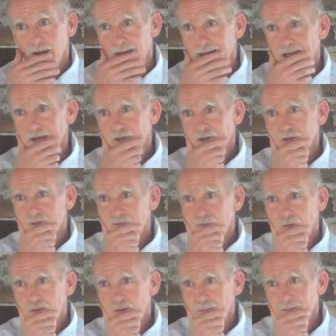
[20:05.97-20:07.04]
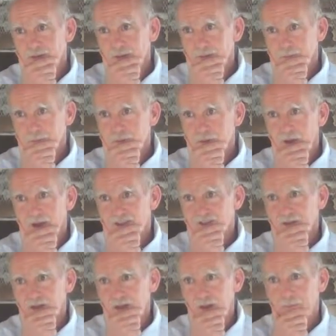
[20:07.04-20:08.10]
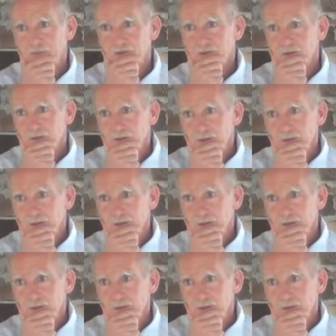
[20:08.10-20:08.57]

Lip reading: another form that has happened